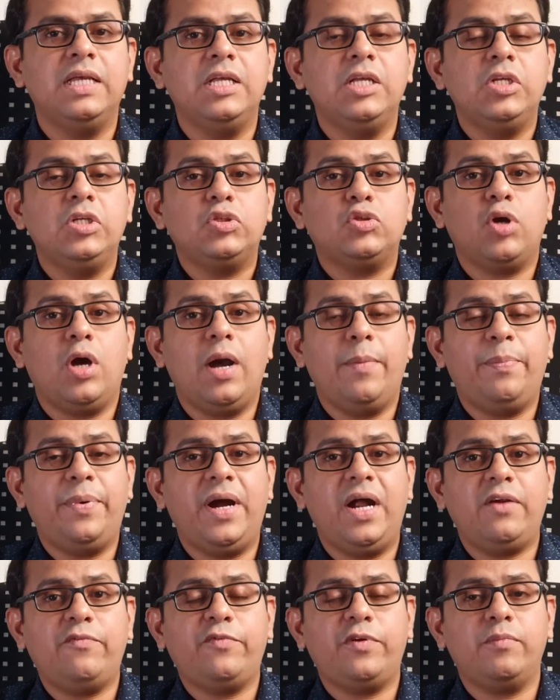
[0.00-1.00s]
So
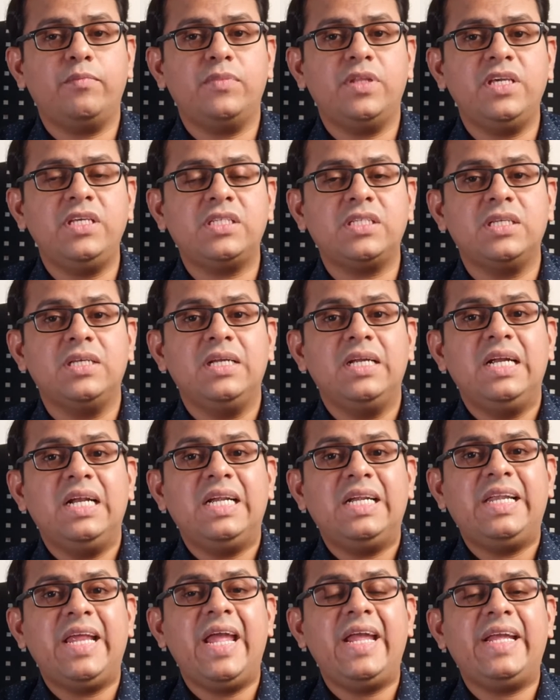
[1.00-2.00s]
apart from this,
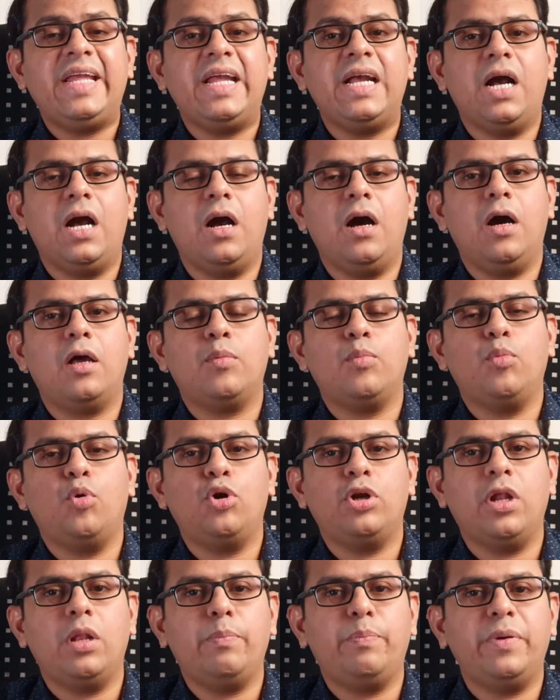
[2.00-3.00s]
taking
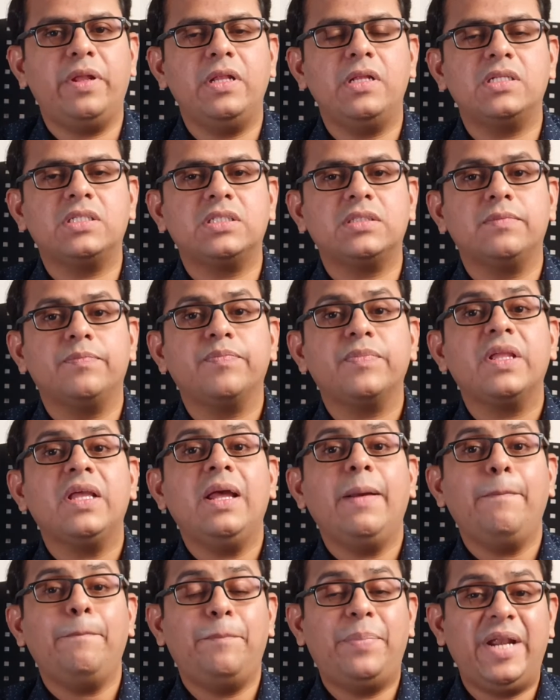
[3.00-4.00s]
hormonal pills,
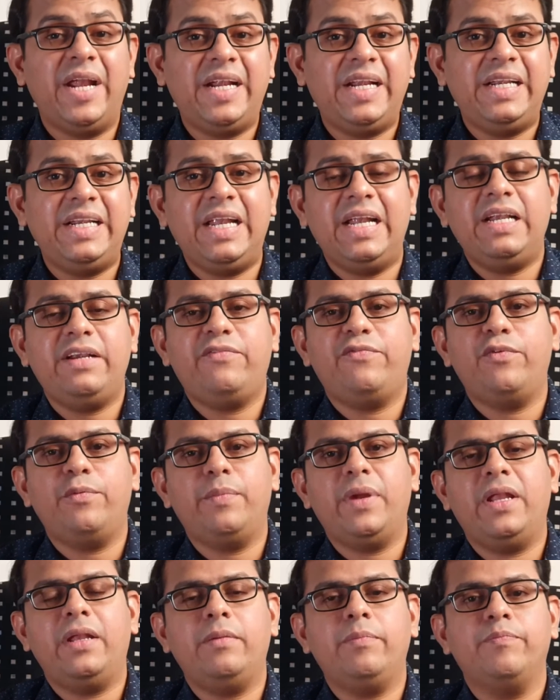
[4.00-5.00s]
pregnant
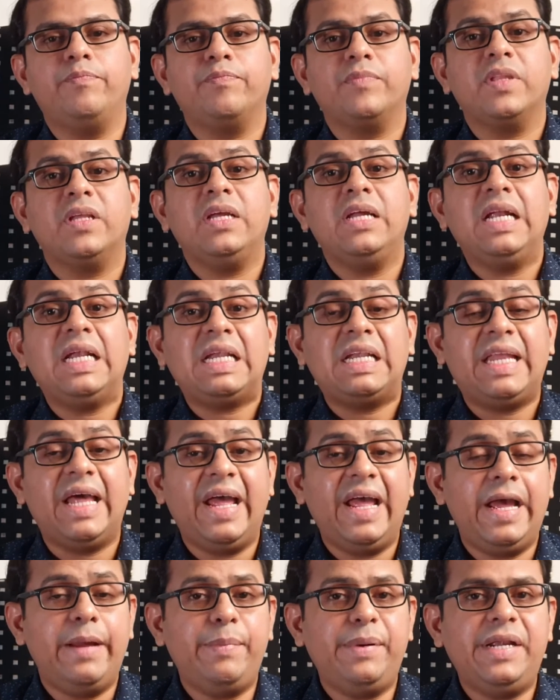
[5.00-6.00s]
women,
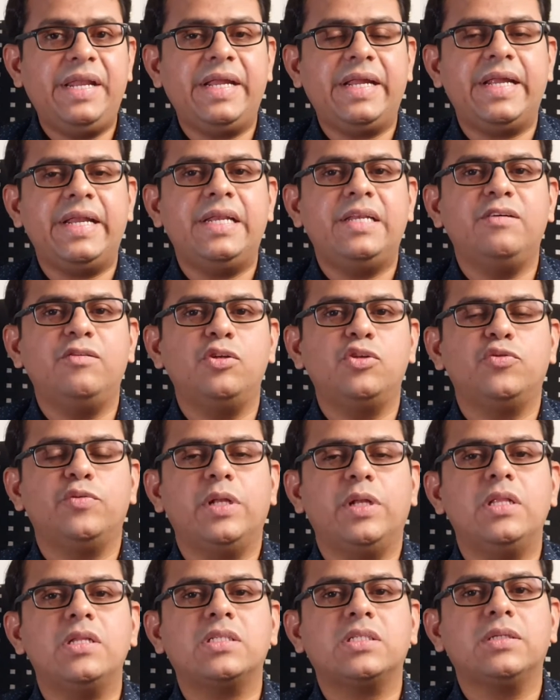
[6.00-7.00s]
diabetic
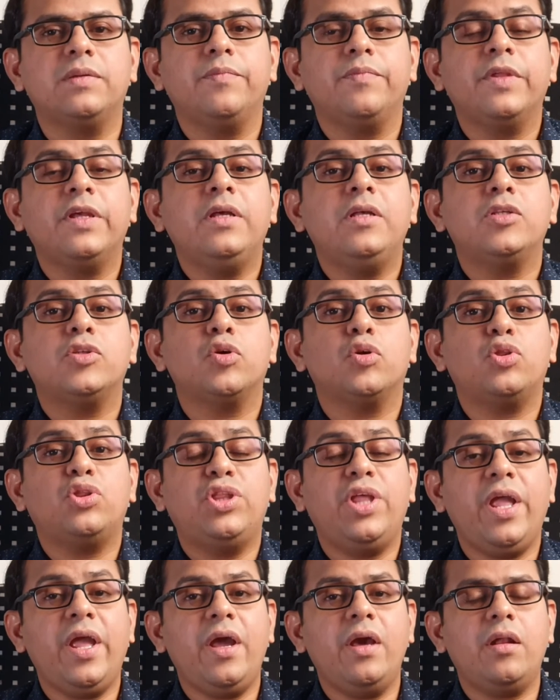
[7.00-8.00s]
individuals, so
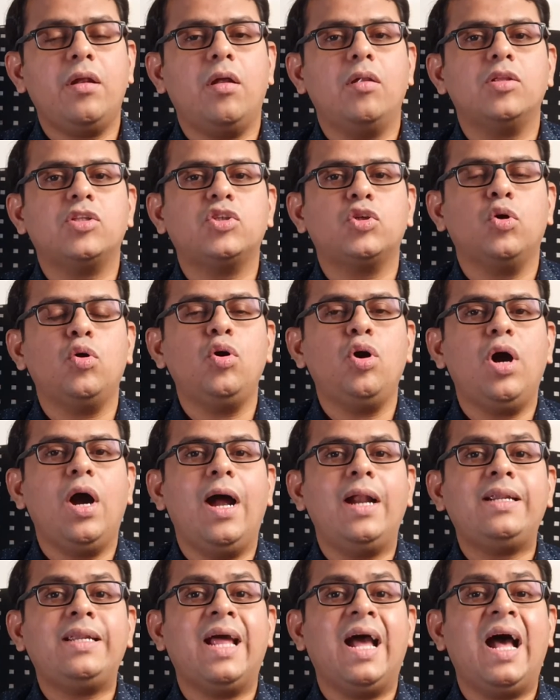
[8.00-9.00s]
they are also
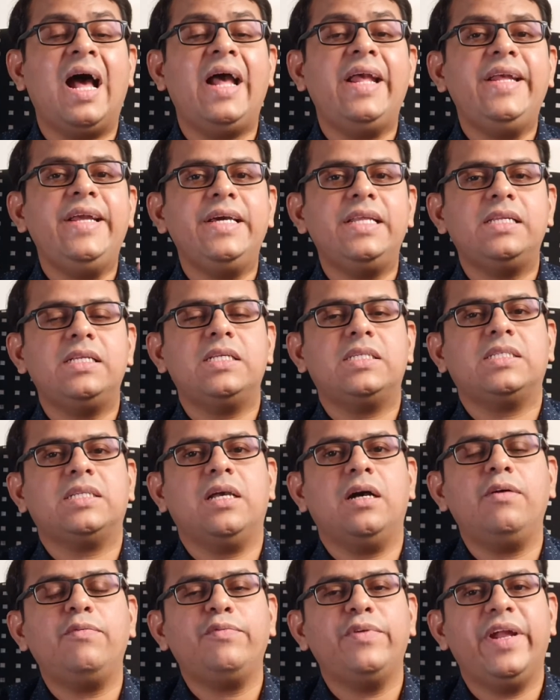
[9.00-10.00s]
at higher risk
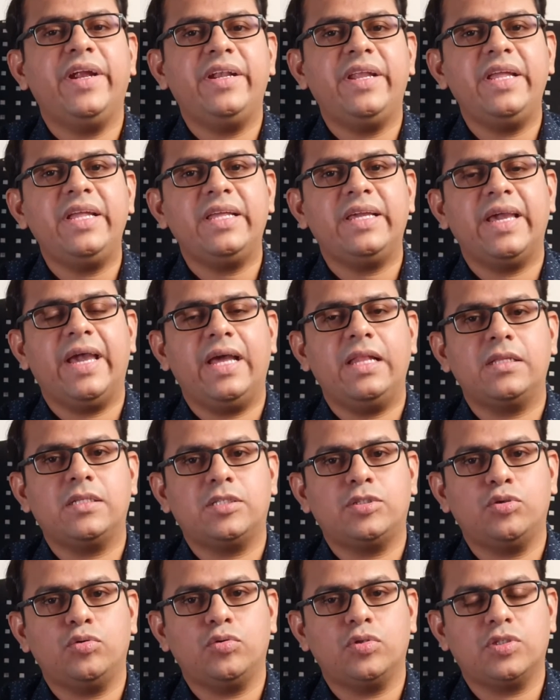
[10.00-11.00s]
of getting
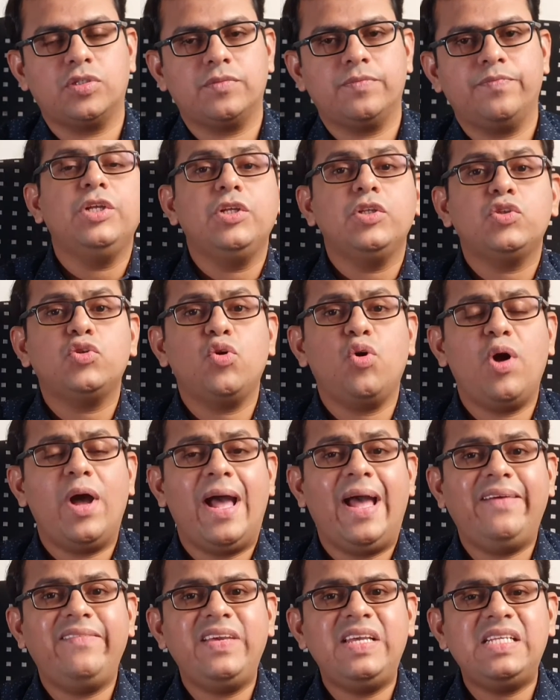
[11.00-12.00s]
gallstones. So
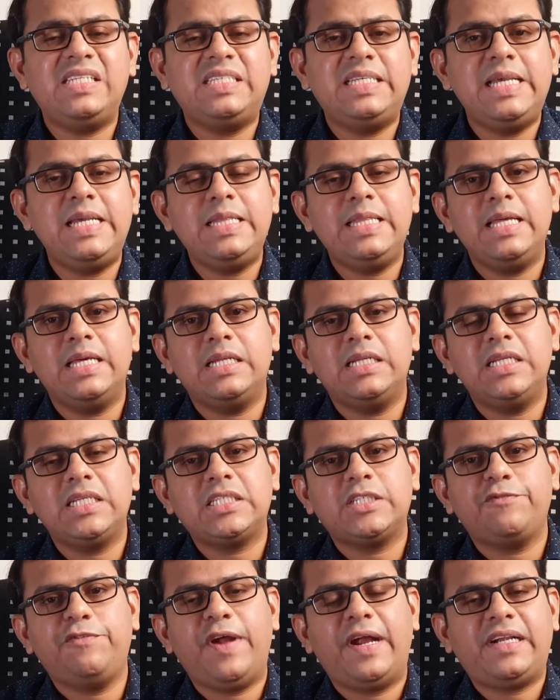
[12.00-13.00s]
having seen the
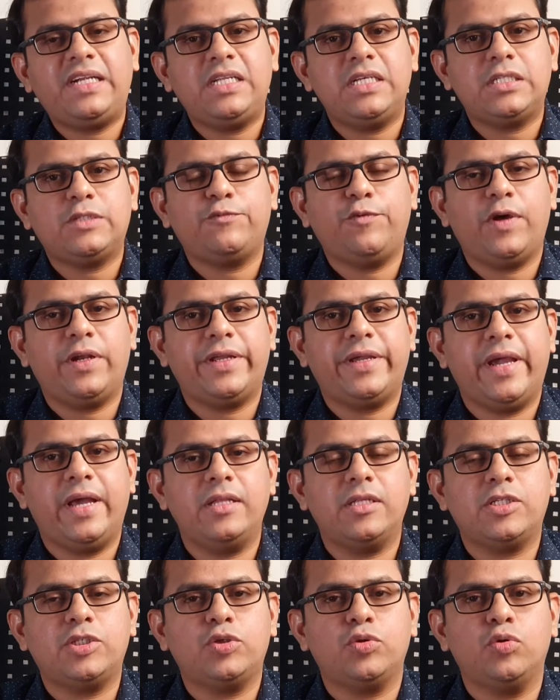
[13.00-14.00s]
risk factors for
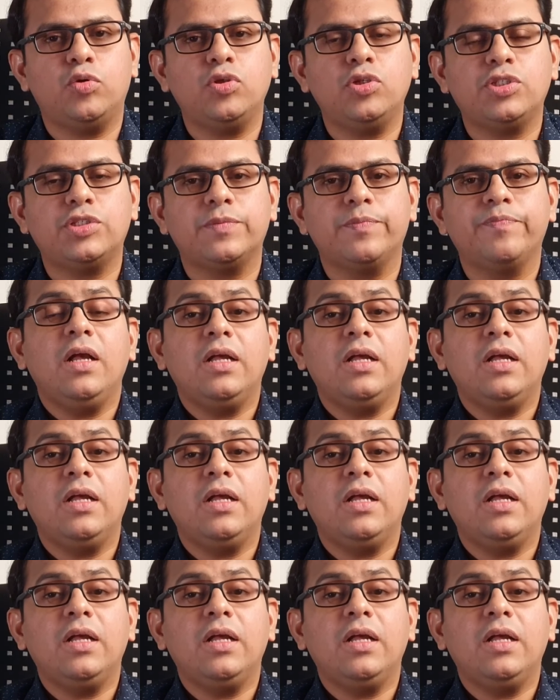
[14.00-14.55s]
gallstones,